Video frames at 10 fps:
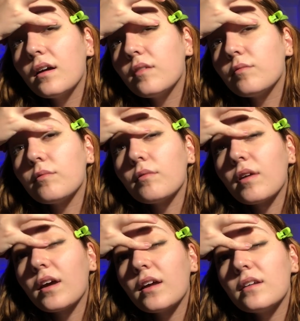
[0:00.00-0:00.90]

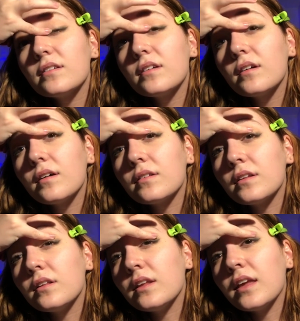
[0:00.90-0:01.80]
right on the
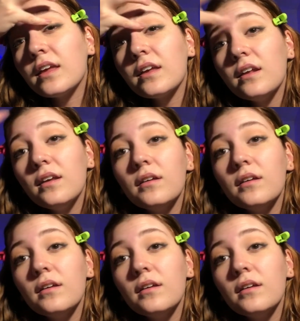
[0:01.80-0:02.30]
lid.